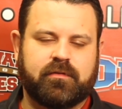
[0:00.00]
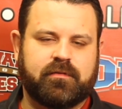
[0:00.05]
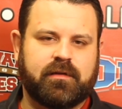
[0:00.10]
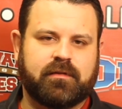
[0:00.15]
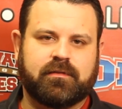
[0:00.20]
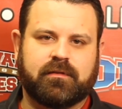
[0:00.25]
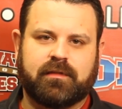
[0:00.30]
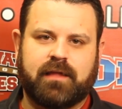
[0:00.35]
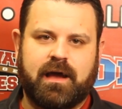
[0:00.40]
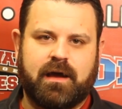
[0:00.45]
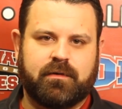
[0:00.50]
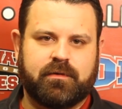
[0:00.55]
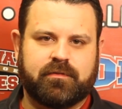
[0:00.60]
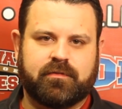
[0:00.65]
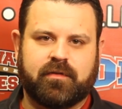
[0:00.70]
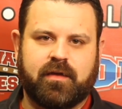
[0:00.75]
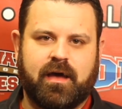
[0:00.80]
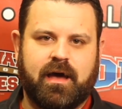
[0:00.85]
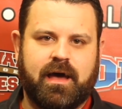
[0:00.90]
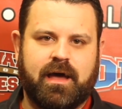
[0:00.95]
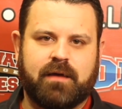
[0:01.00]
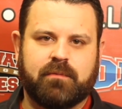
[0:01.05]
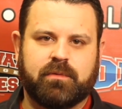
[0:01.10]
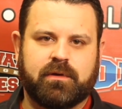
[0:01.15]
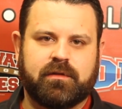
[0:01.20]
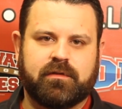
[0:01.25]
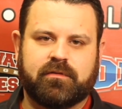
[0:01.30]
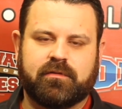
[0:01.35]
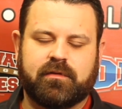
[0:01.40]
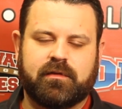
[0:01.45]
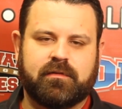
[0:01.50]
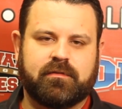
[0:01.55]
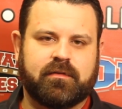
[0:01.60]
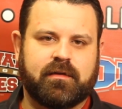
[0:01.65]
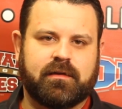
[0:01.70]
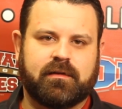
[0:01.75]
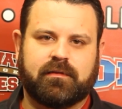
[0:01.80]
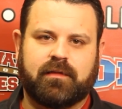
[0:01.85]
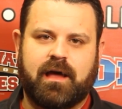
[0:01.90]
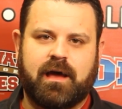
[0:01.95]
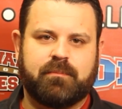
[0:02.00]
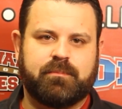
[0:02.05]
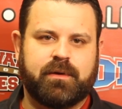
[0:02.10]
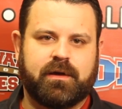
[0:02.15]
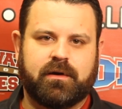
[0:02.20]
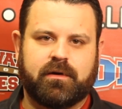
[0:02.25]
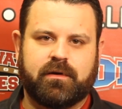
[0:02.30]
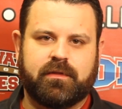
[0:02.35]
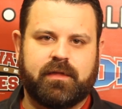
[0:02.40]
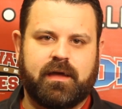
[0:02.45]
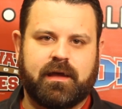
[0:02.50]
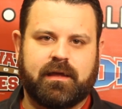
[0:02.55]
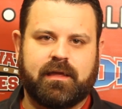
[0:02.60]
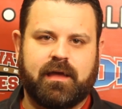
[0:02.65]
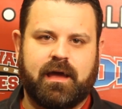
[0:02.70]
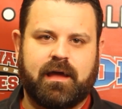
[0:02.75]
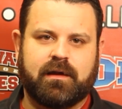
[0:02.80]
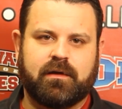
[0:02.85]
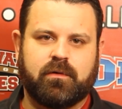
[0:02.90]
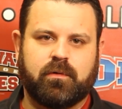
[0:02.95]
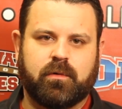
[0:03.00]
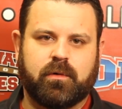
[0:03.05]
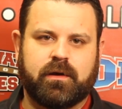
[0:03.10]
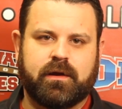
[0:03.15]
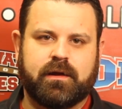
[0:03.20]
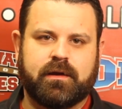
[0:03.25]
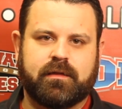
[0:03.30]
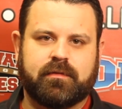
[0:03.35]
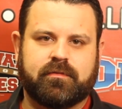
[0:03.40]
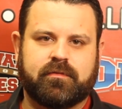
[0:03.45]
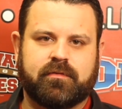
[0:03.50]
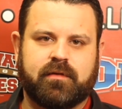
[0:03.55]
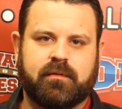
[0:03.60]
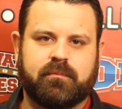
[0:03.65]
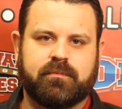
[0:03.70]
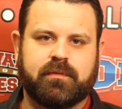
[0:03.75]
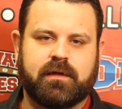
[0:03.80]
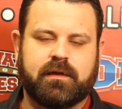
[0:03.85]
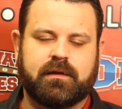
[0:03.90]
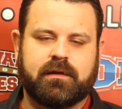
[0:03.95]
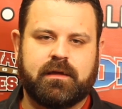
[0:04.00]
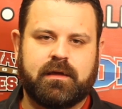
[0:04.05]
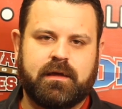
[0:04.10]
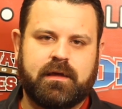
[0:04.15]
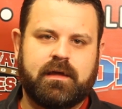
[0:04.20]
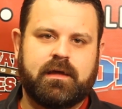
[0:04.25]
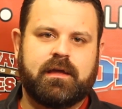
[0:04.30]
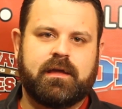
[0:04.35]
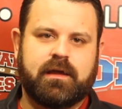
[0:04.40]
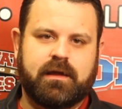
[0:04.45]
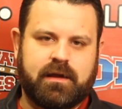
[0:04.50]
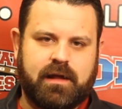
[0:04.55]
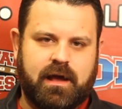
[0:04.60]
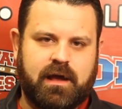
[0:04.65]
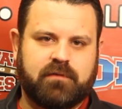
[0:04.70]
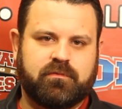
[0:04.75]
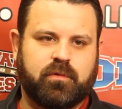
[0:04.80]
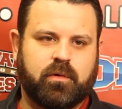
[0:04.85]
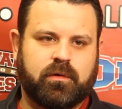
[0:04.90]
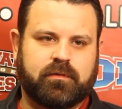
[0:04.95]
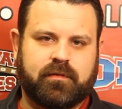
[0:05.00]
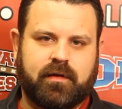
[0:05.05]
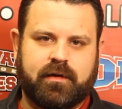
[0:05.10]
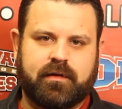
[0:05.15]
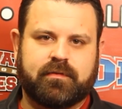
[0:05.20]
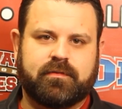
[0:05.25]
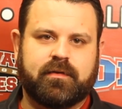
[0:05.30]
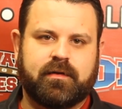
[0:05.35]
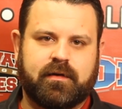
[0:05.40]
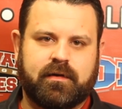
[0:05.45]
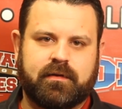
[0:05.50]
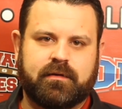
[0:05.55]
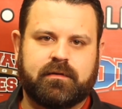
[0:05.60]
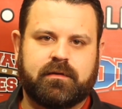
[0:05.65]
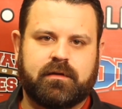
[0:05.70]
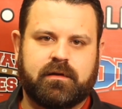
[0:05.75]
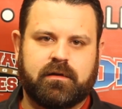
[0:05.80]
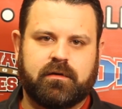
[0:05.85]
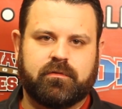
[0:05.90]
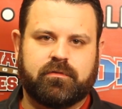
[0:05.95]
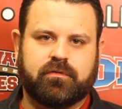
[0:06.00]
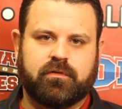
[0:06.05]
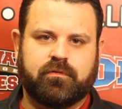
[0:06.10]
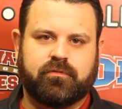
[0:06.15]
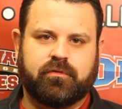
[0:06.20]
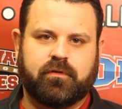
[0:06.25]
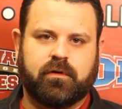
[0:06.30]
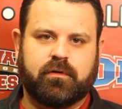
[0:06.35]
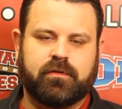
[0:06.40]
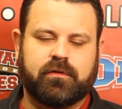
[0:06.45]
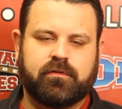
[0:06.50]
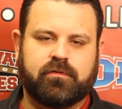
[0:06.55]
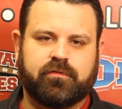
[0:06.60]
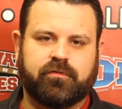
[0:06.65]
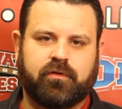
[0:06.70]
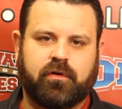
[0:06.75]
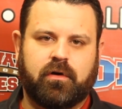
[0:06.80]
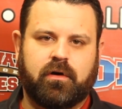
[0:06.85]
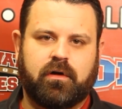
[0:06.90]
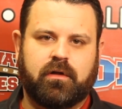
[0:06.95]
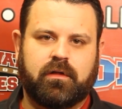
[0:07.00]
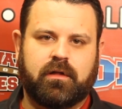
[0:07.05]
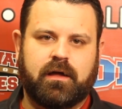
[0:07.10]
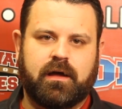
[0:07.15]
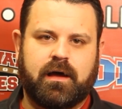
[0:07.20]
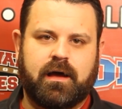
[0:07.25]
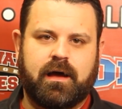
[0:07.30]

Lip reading: He's not the loudest guy, but he's getting a lot better in that category, and it's something that he and I have worked on a ton, so far this fall.